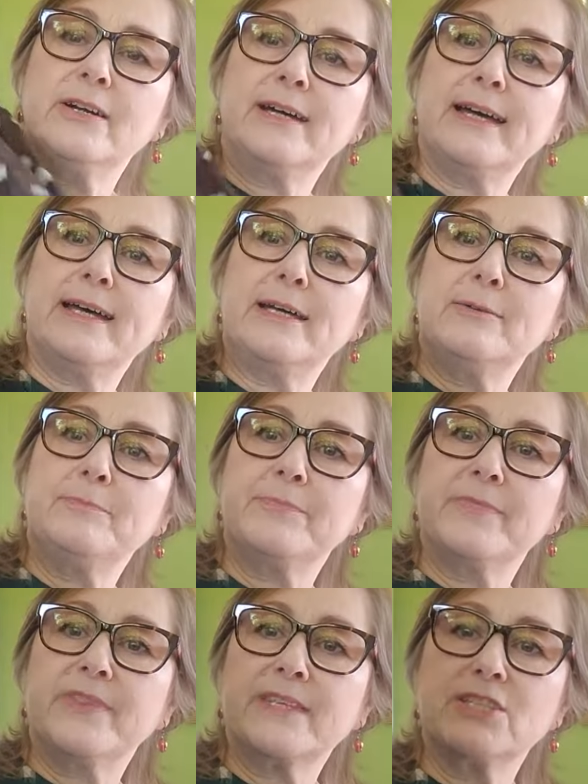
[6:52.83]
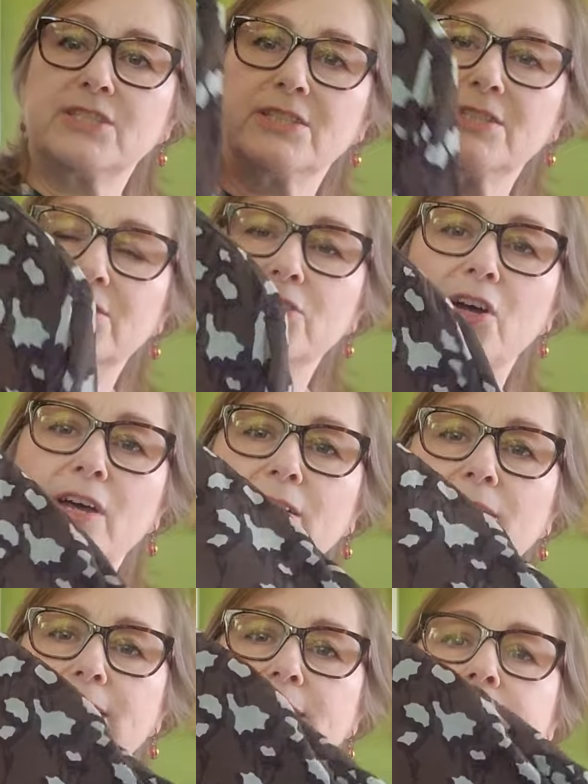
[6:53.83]
The
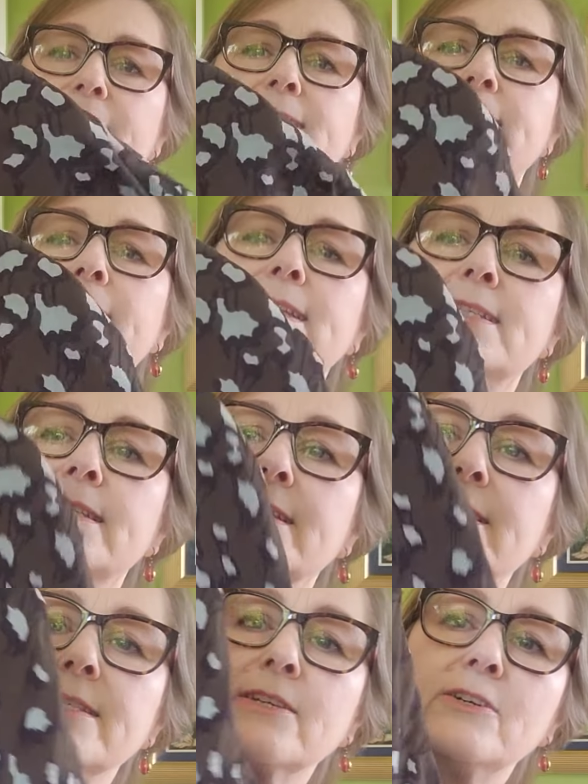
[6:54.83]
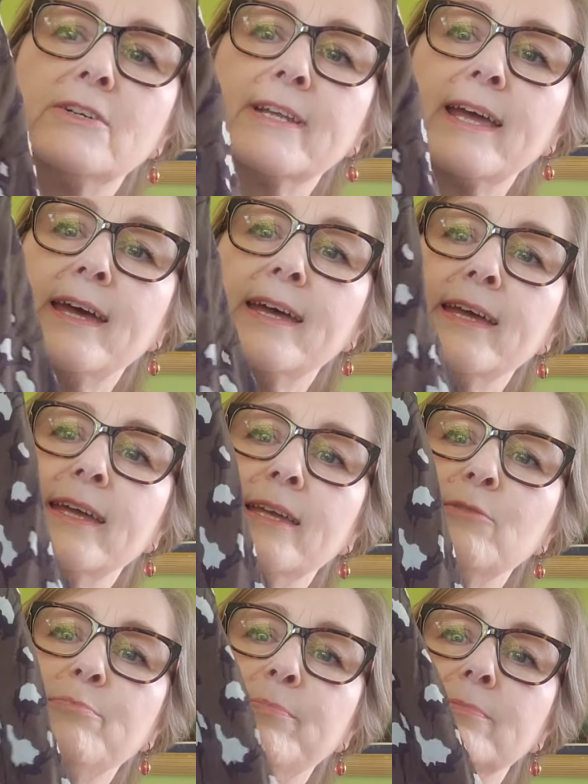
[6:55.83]
style is fantastic. It's got
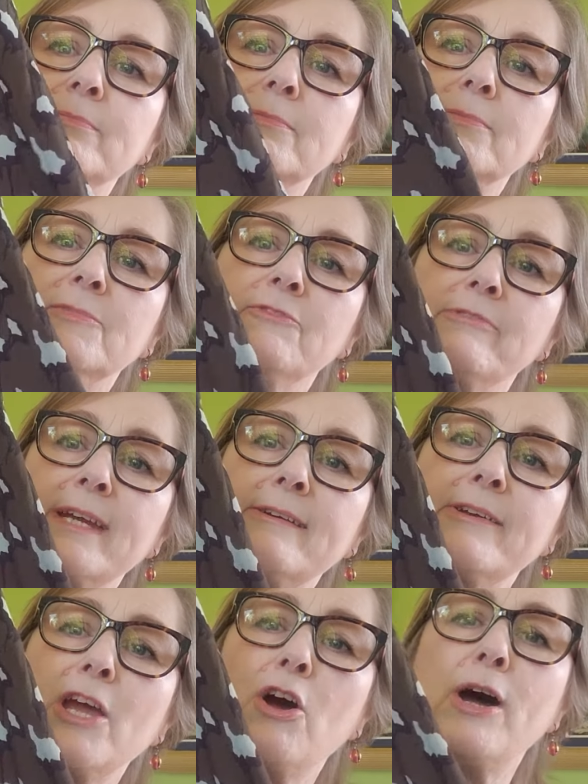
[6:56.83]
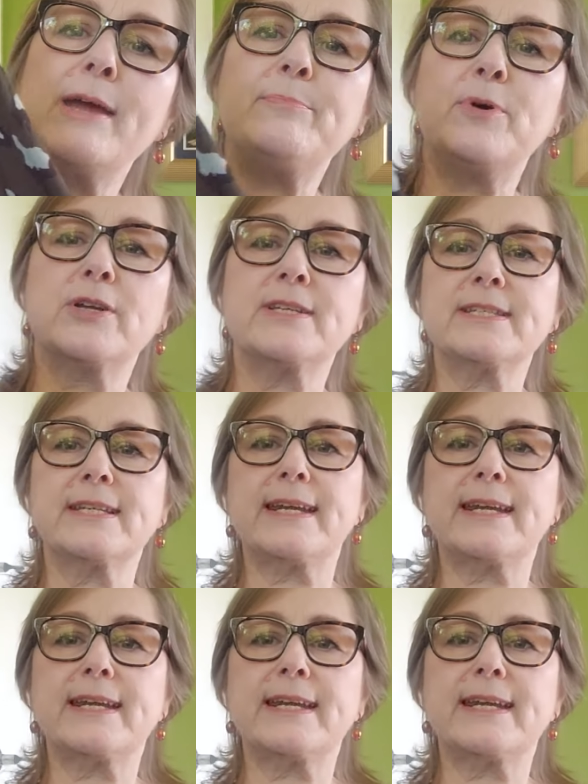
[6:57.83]
a very high bodice.